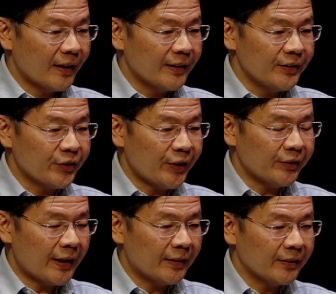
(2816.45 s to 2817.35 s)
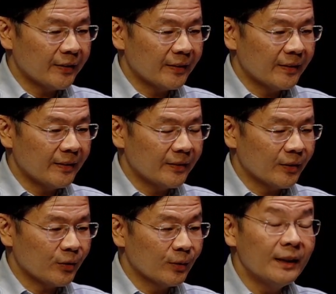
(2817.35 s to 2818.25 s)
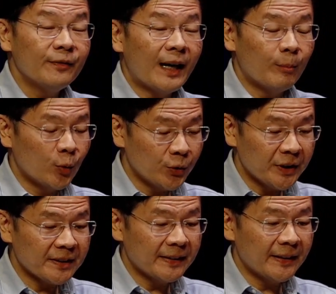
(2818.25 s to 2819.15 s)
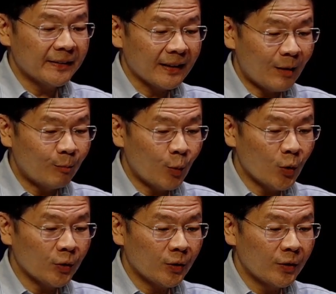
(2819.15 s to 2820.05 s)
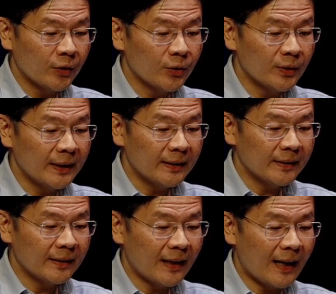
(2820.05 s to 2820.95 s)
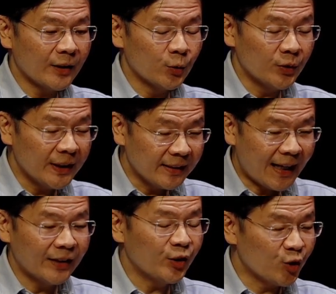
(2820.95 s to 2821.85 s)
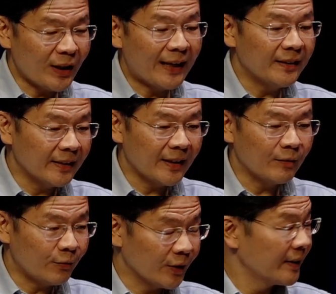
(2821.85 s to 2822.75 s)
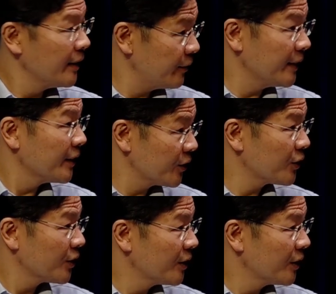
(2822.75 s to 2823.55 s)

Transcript: He said that, to live harmoniously in a kampong, you need understanding and forgiveness.